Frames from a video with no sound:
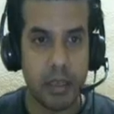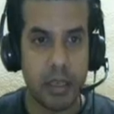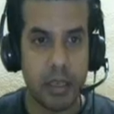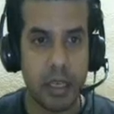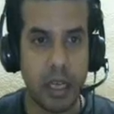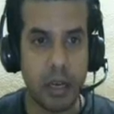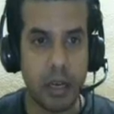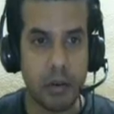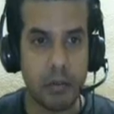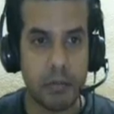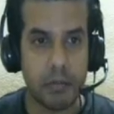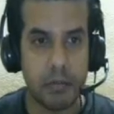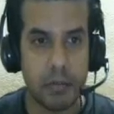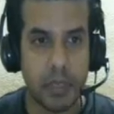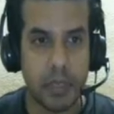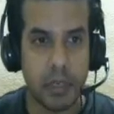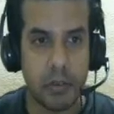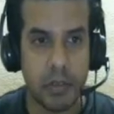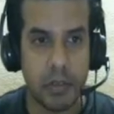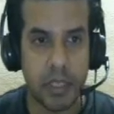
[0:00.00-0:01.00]
Now
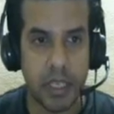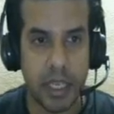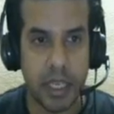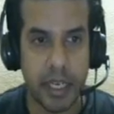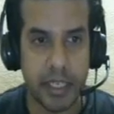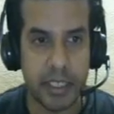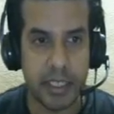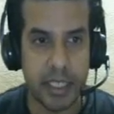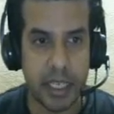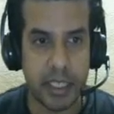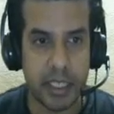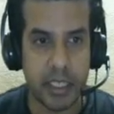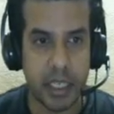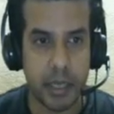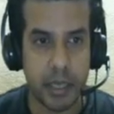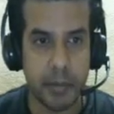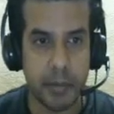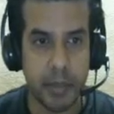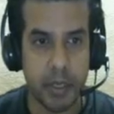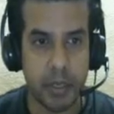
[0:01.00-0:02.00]
out here it is
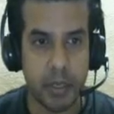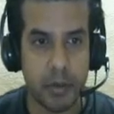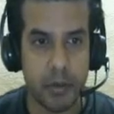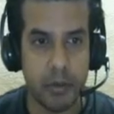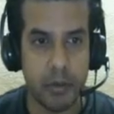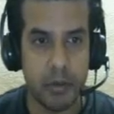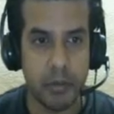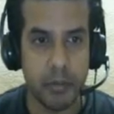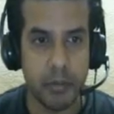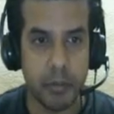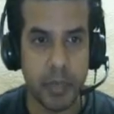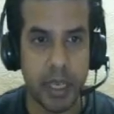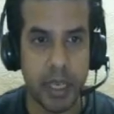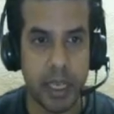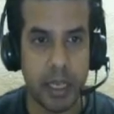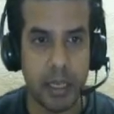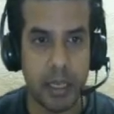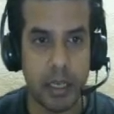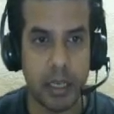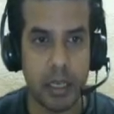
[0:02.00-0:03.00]
asking me to
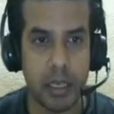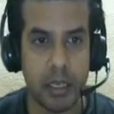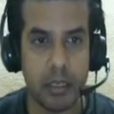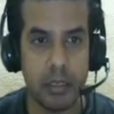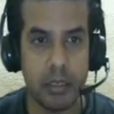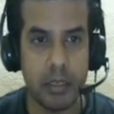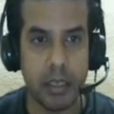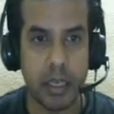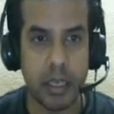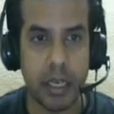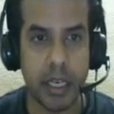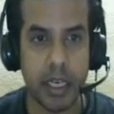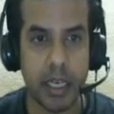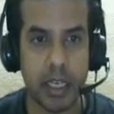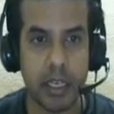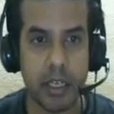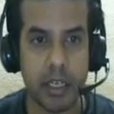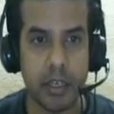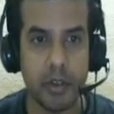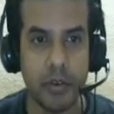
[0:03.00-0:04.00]
create
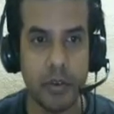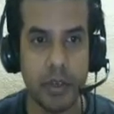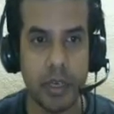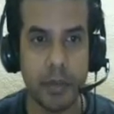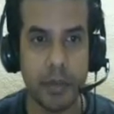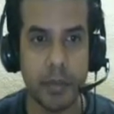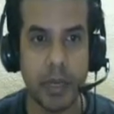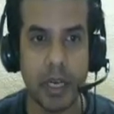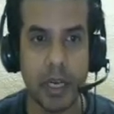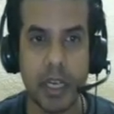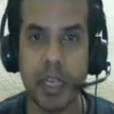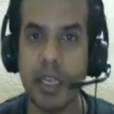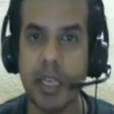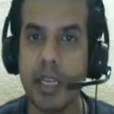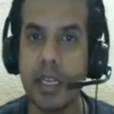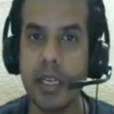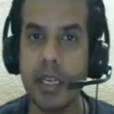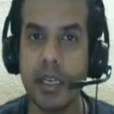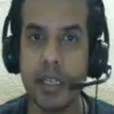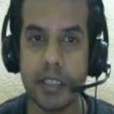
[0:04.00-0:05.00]
a new
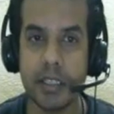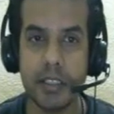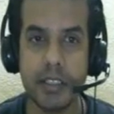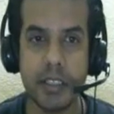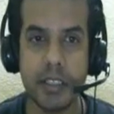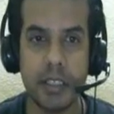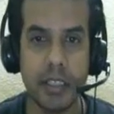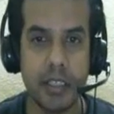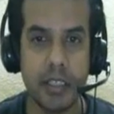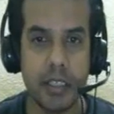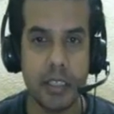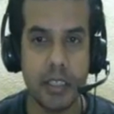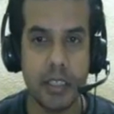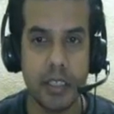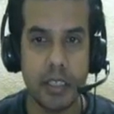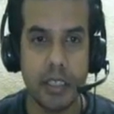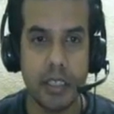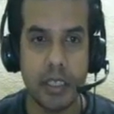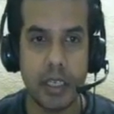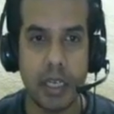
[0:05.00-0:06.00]
remarketing list.
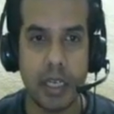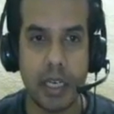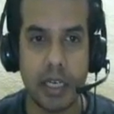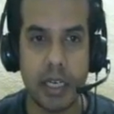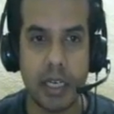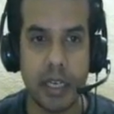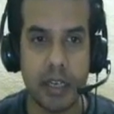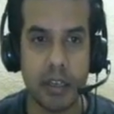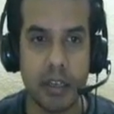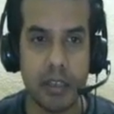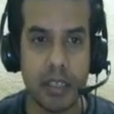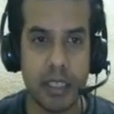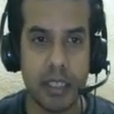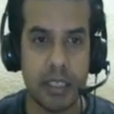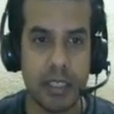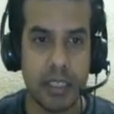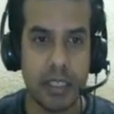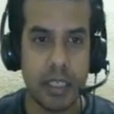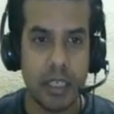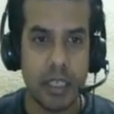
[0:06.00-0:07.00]
I'll click on
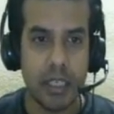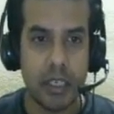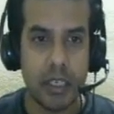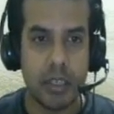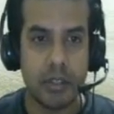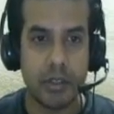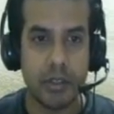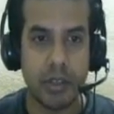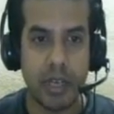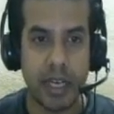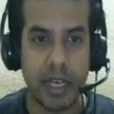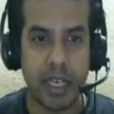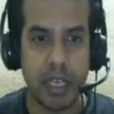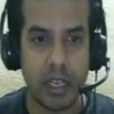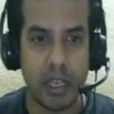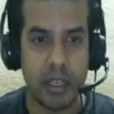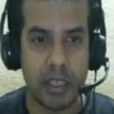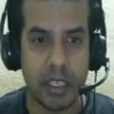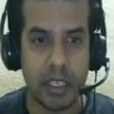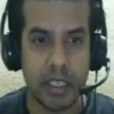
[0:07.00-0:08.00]
this. So right
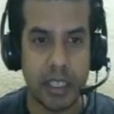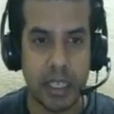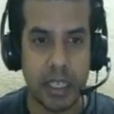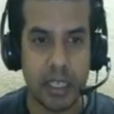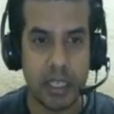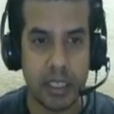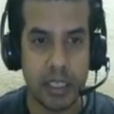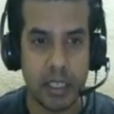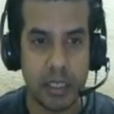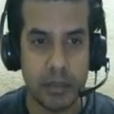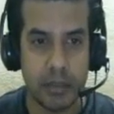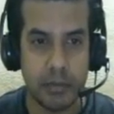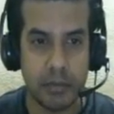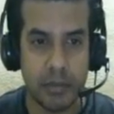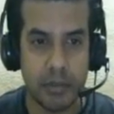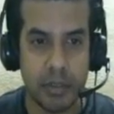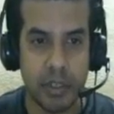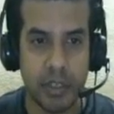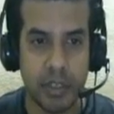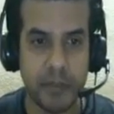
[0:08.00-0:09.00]
now these are the
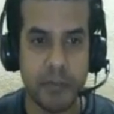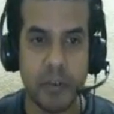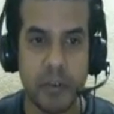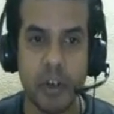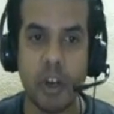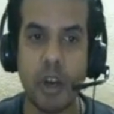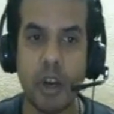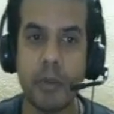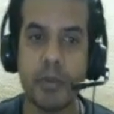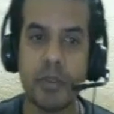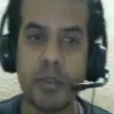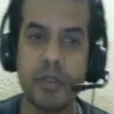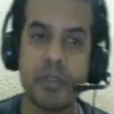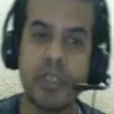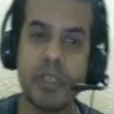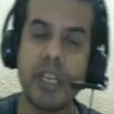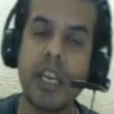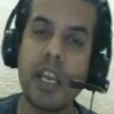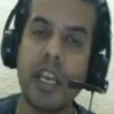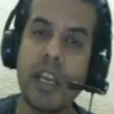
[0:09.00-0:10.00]
3-4 options
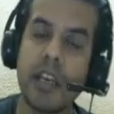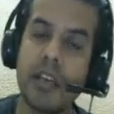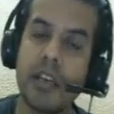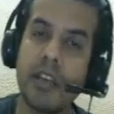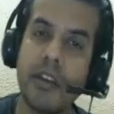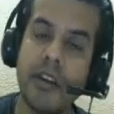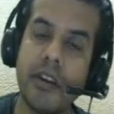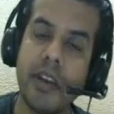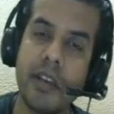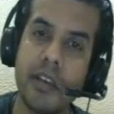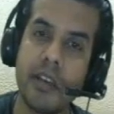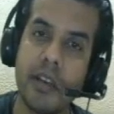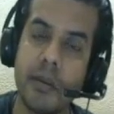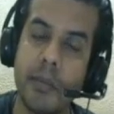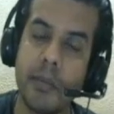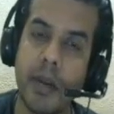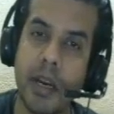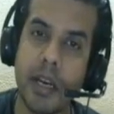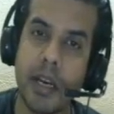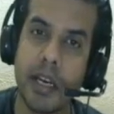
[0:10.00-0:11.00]
that I can create a
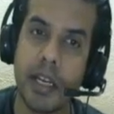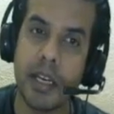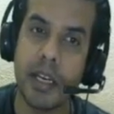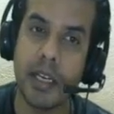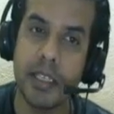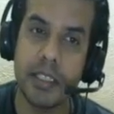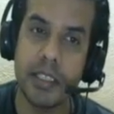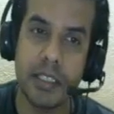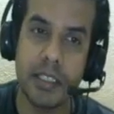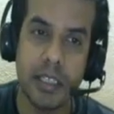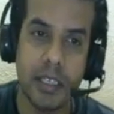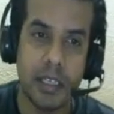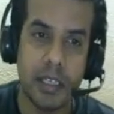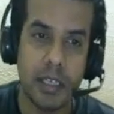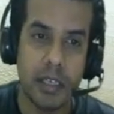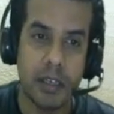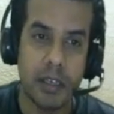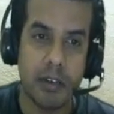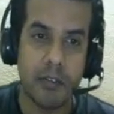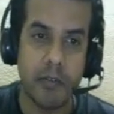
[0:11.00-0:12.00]
remarketing list.
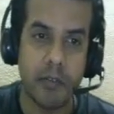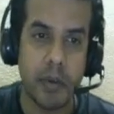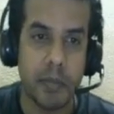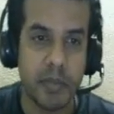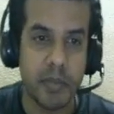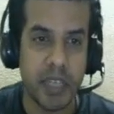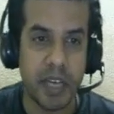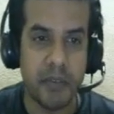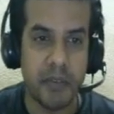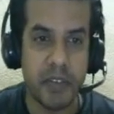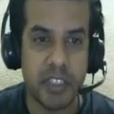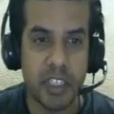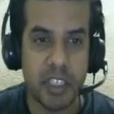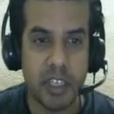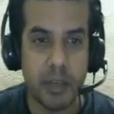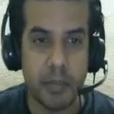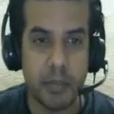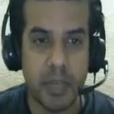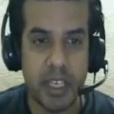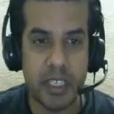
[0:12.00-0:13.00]
Website
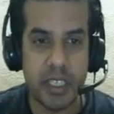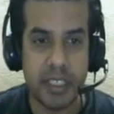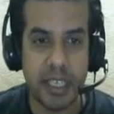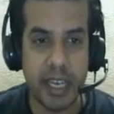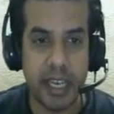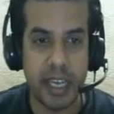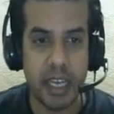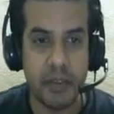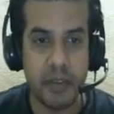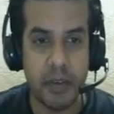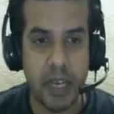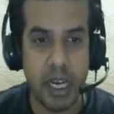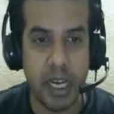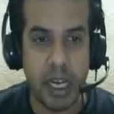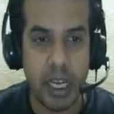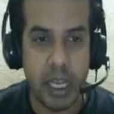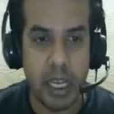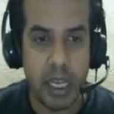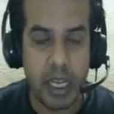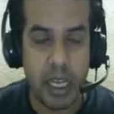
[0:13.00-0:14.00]
visitor means anyone.